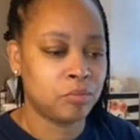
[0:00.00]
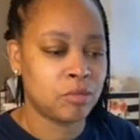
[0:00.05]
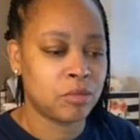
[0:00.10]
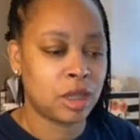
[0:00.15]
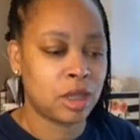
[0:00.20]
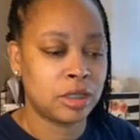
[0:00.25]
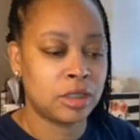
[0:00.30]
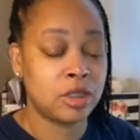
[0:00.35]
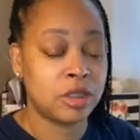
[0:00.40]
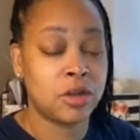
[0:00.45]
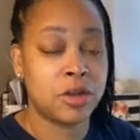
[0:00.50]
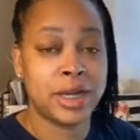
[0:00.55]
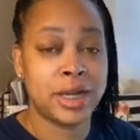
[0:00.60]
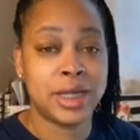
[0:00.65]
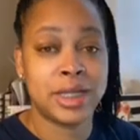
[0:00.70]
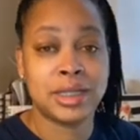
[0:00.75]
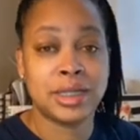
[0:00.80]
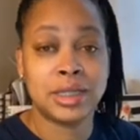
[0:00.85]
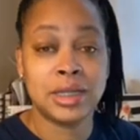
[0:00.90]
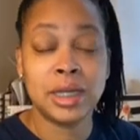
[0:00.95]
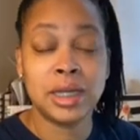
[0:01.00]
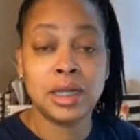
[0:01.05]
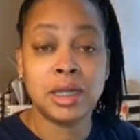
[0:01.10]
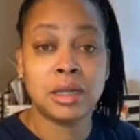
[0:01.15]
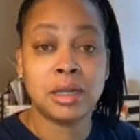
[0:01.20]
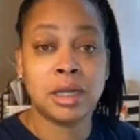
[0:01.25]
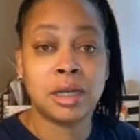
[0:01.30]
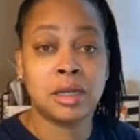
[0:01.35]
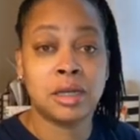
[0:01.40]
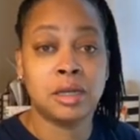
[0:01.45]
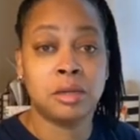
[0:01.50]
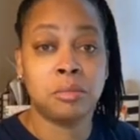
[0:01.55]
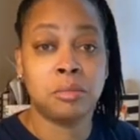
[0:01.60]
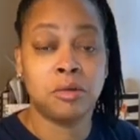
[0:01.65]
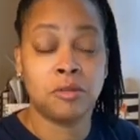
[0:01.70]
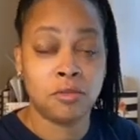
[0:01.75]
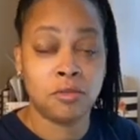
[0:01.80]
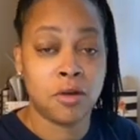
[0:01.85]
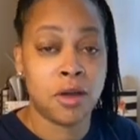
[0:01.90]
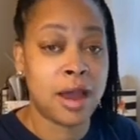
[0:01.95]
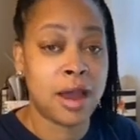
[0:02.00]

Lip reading: start instilling the Before I